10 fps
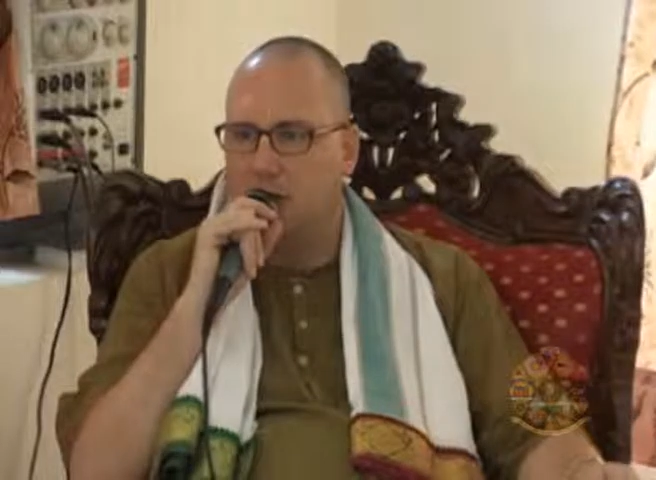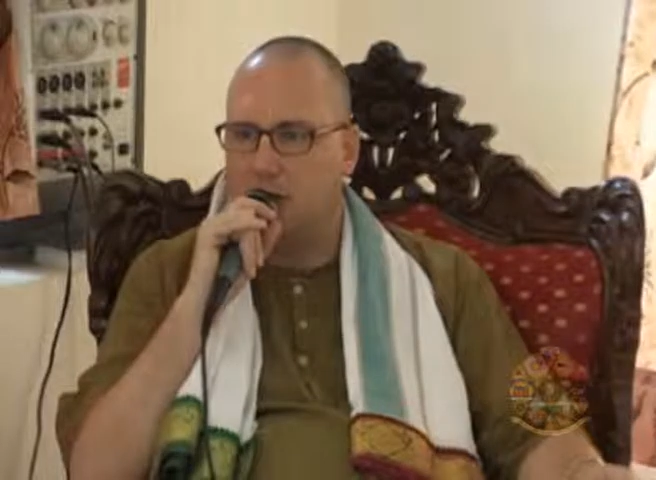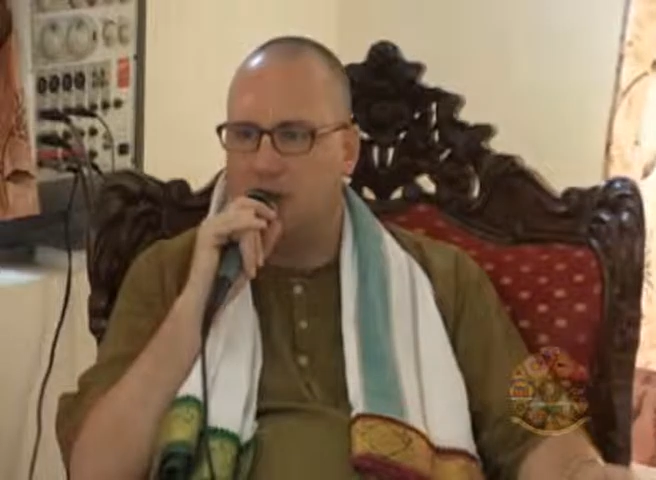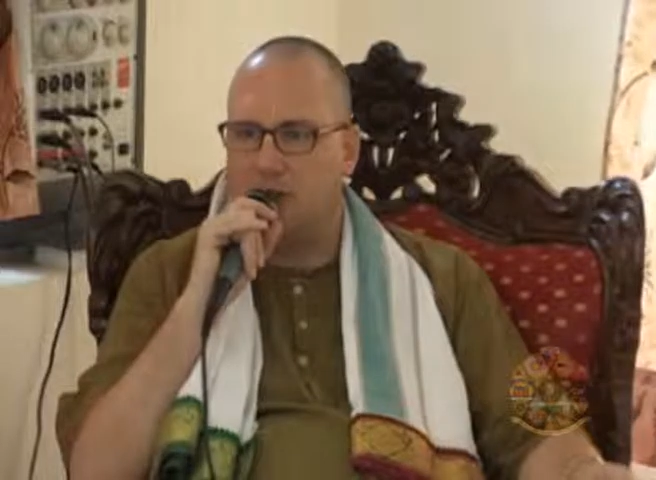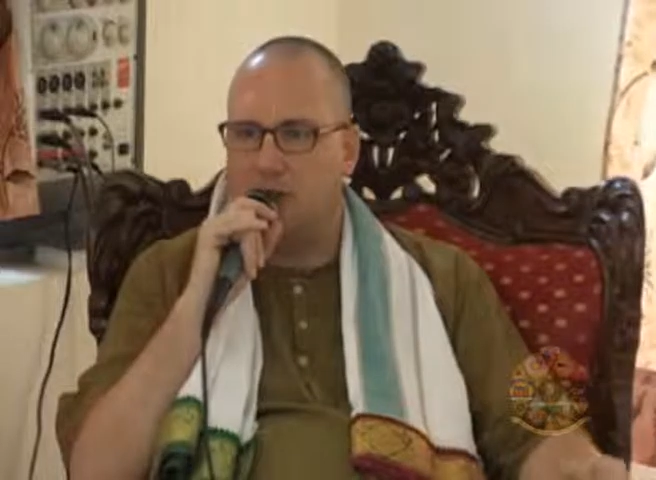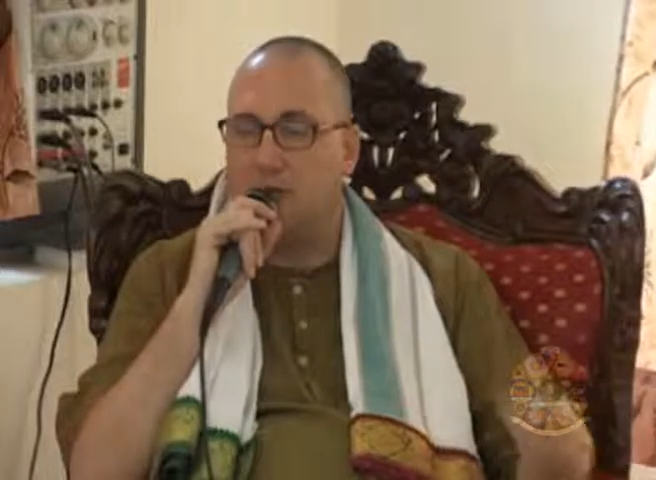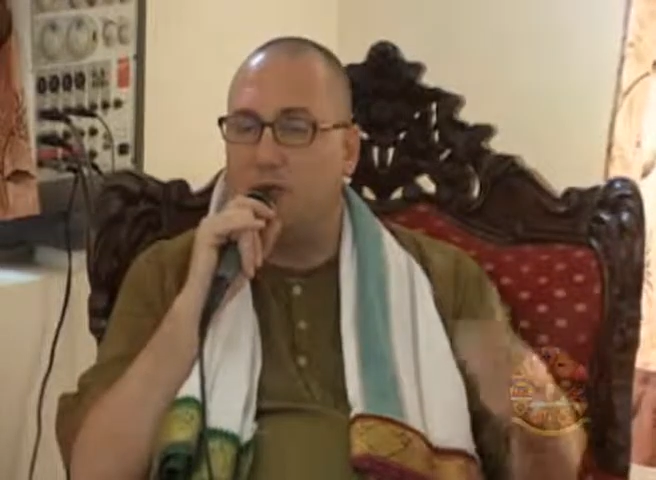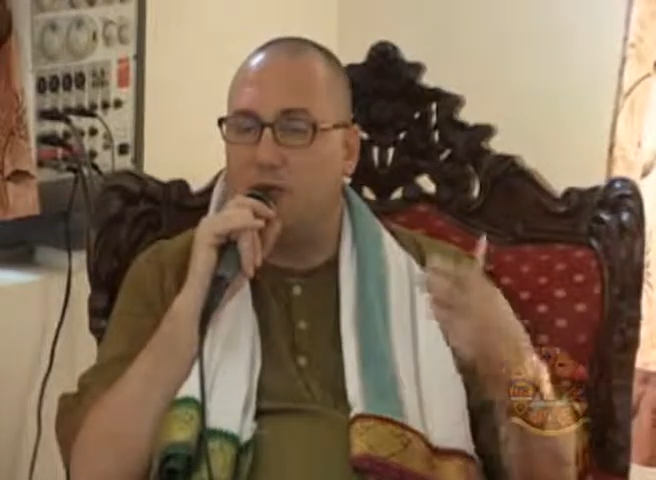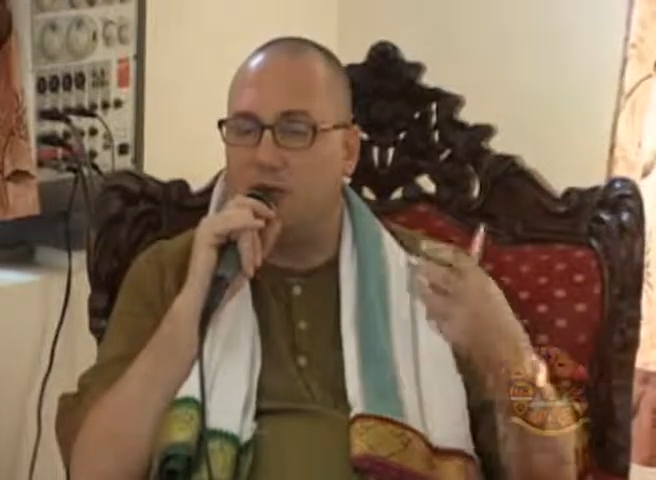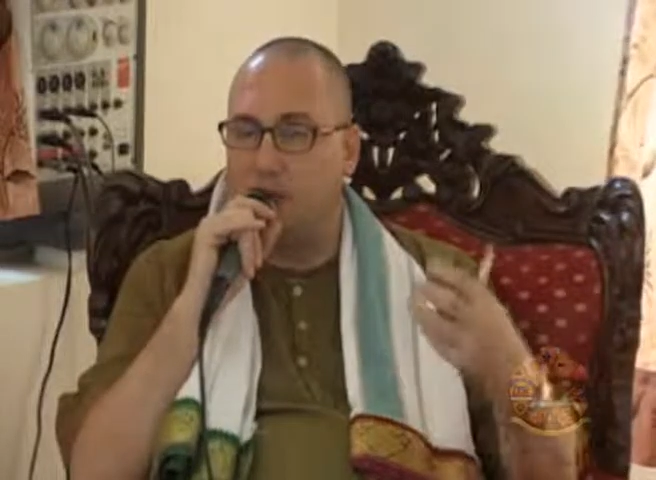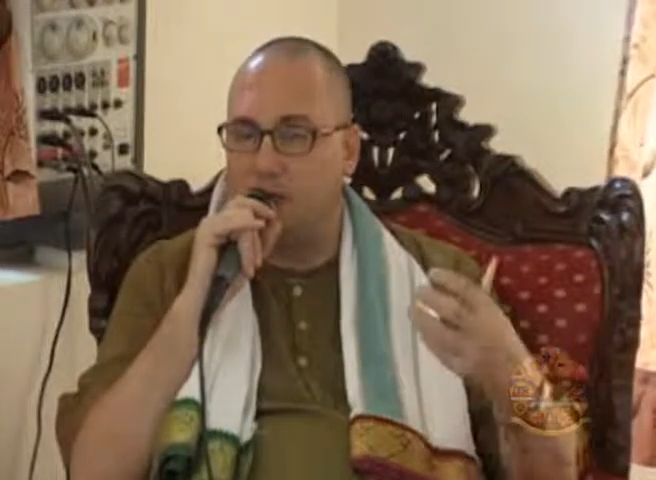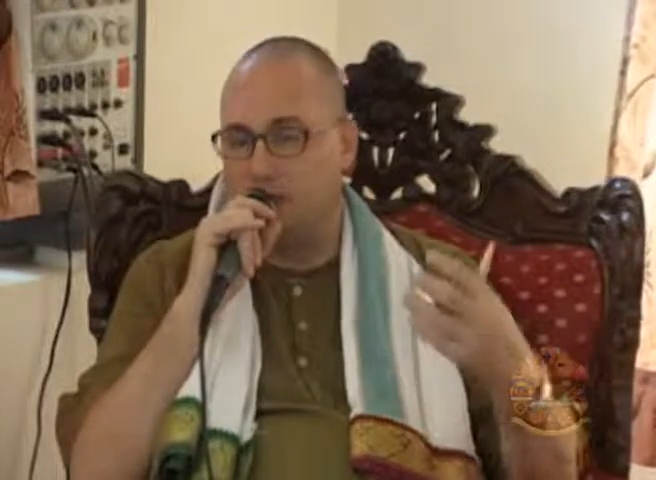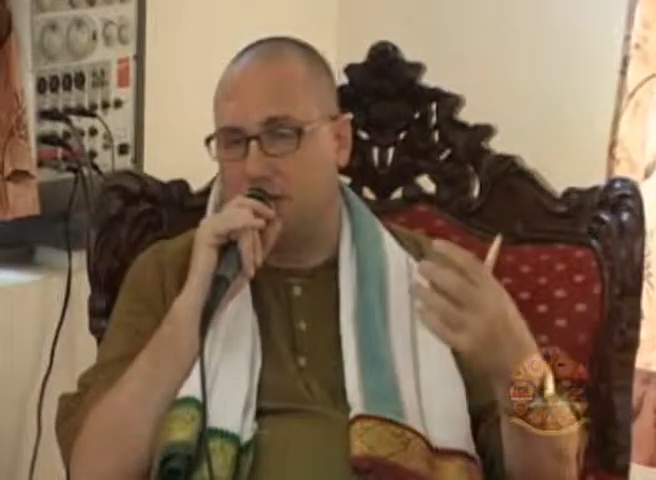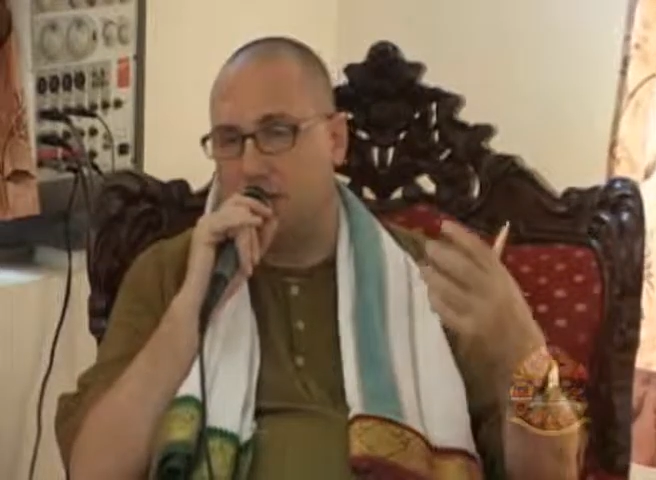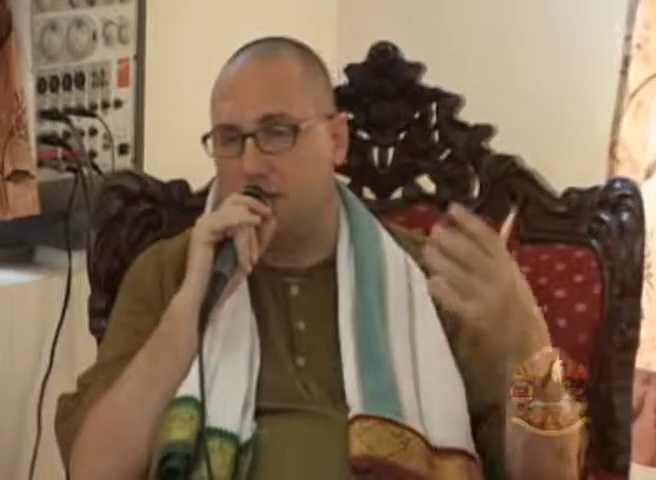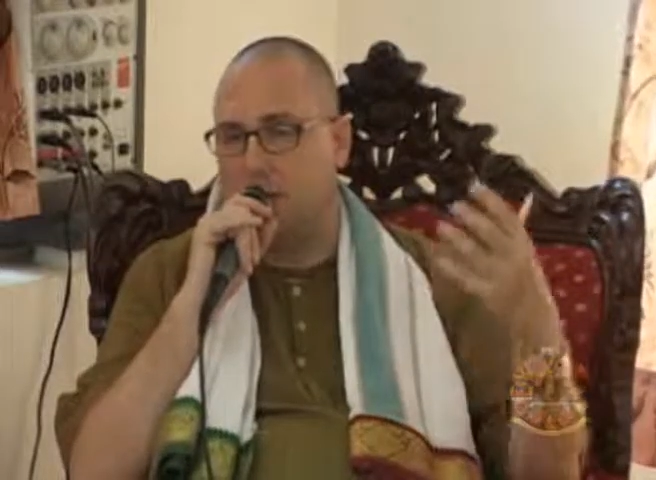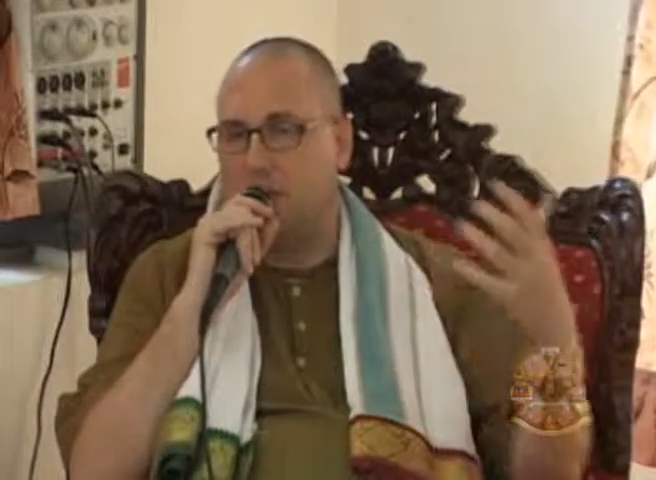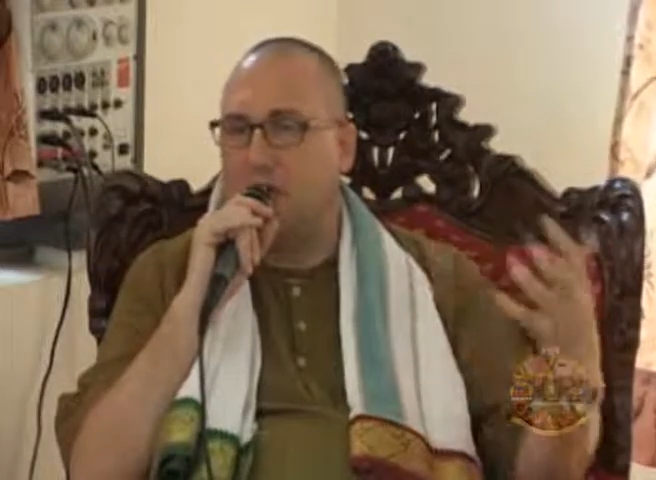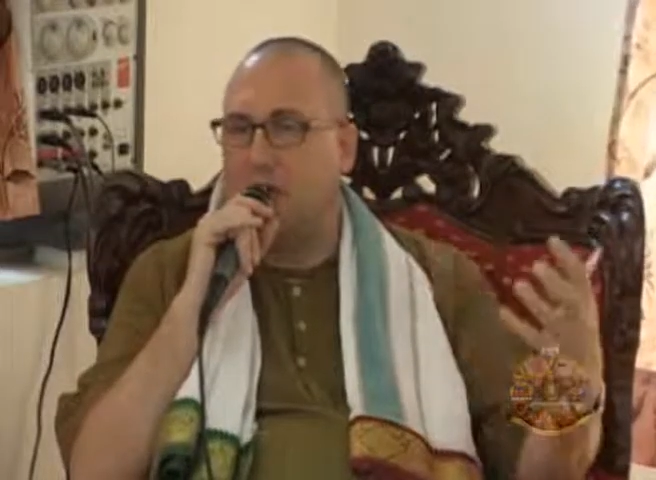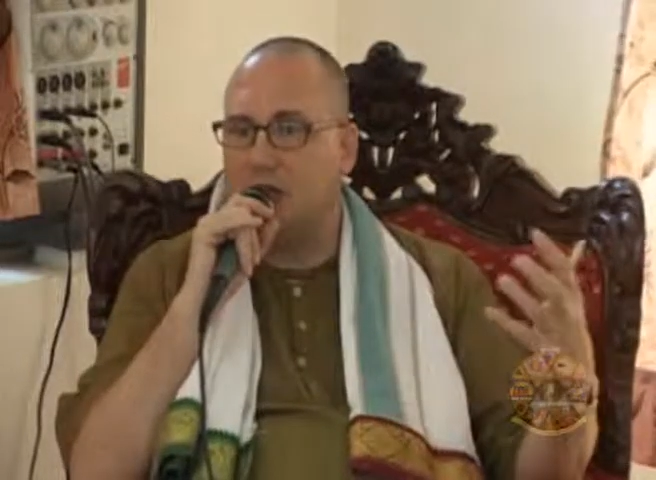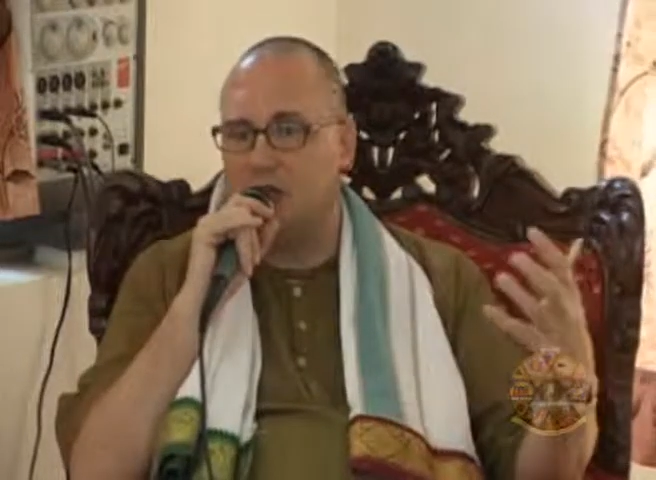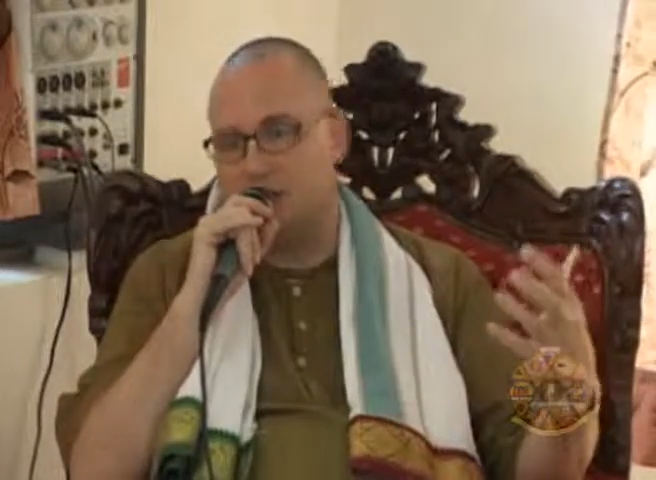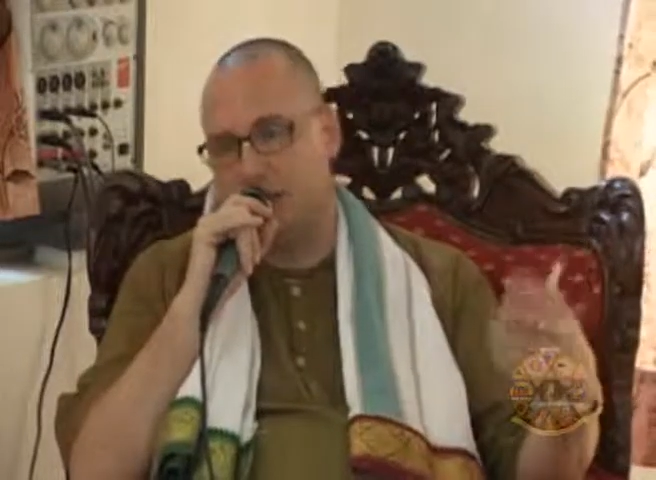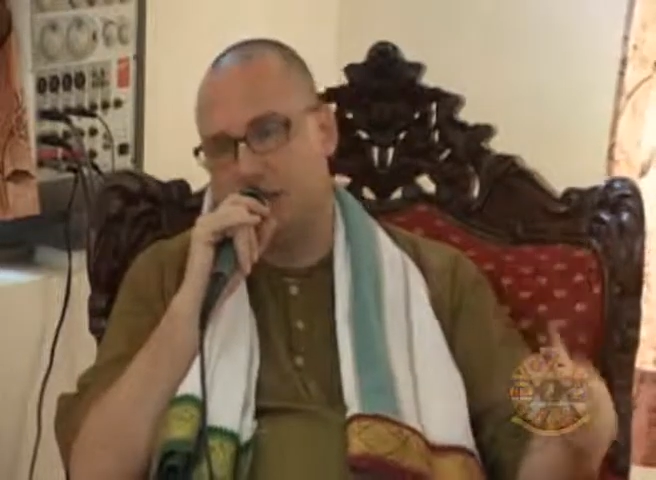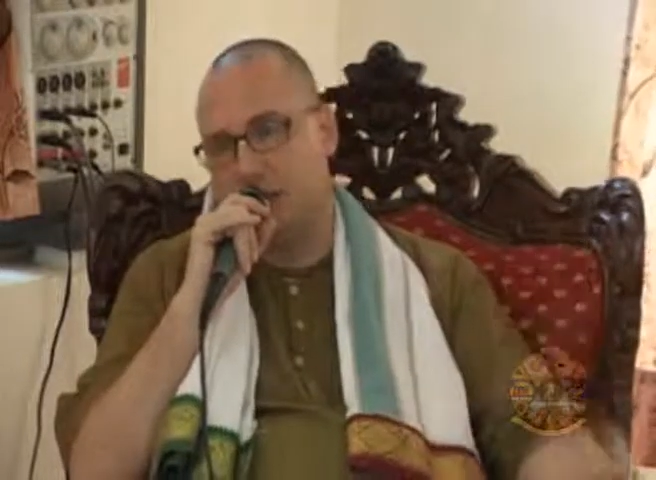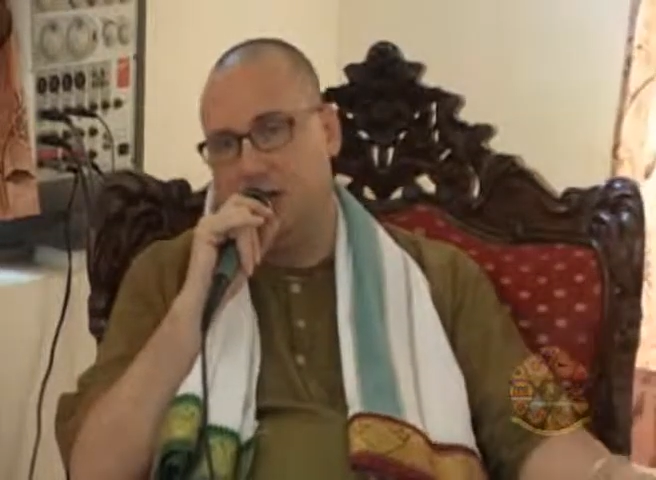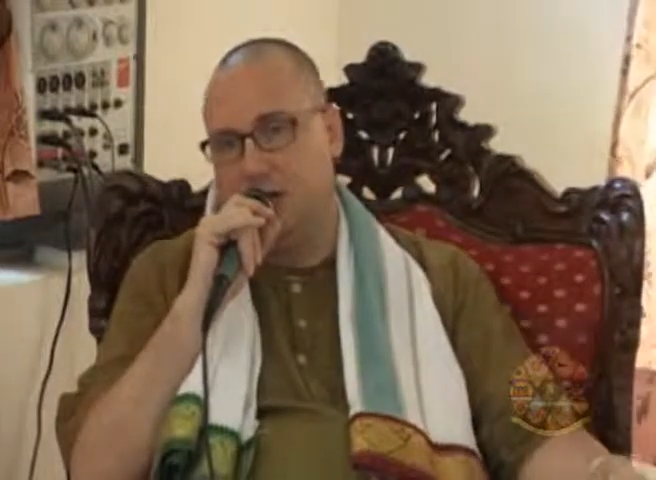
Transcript: should accept the fruits of the trees,